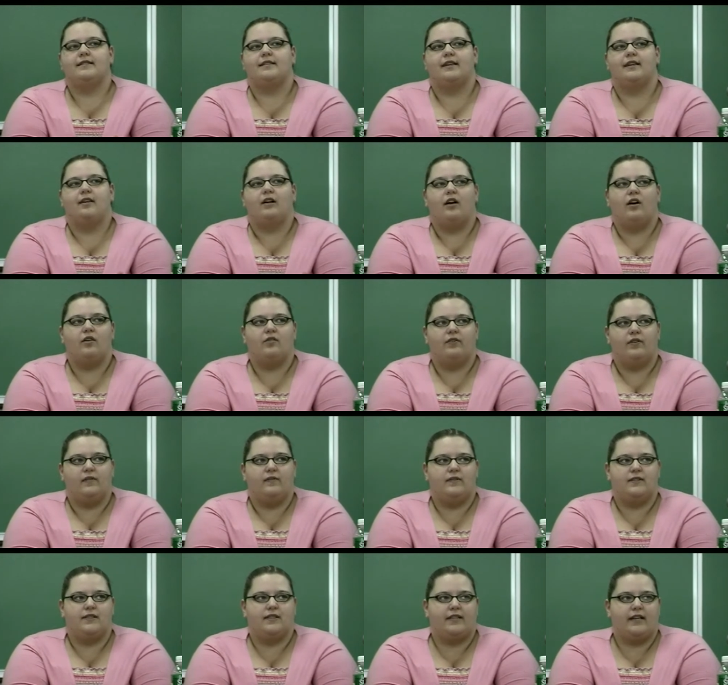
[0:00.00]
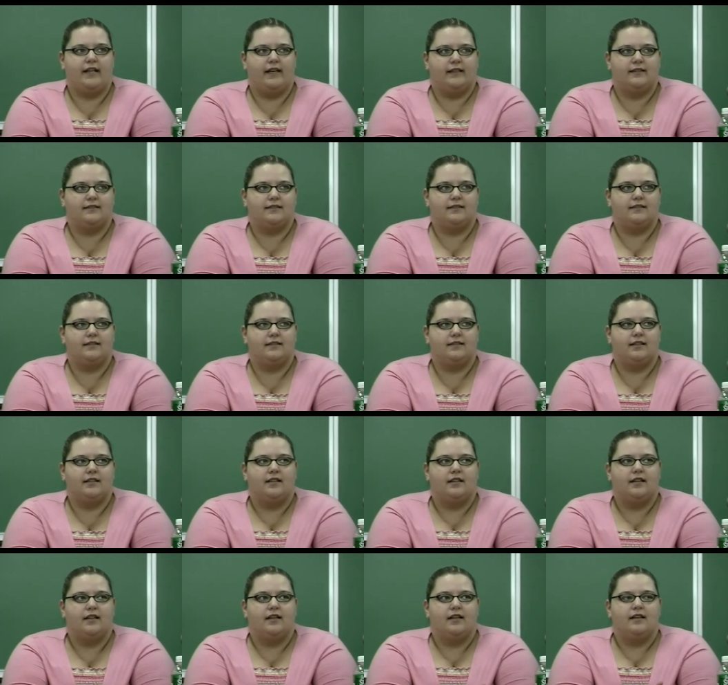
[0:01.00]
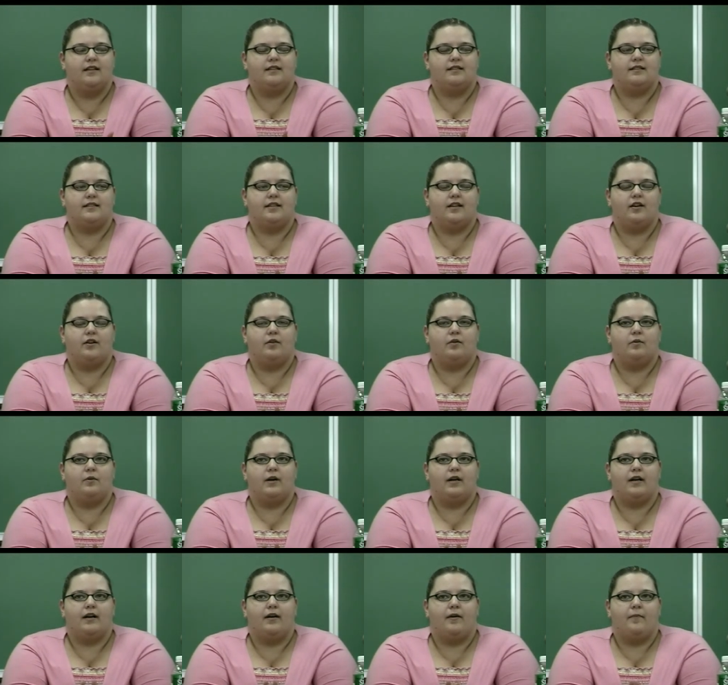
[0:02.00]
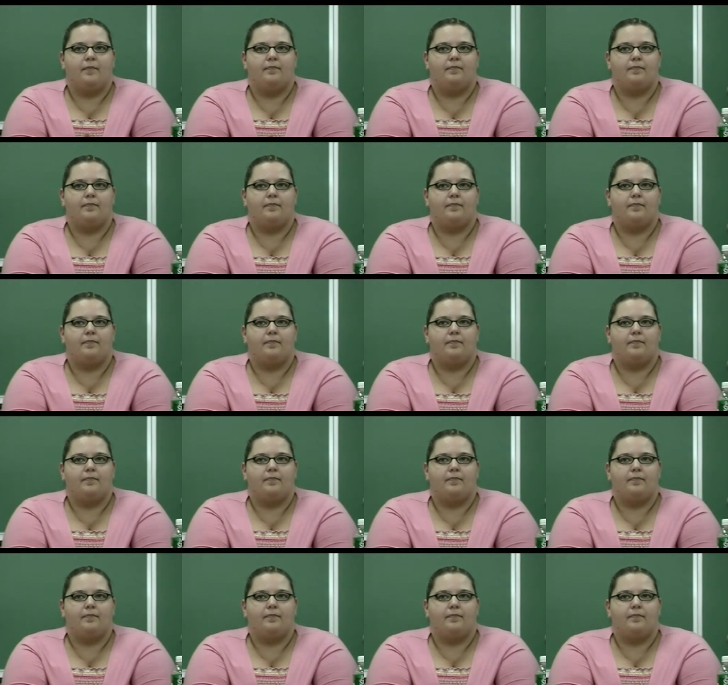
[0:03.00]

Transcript: in all fifty states, so um,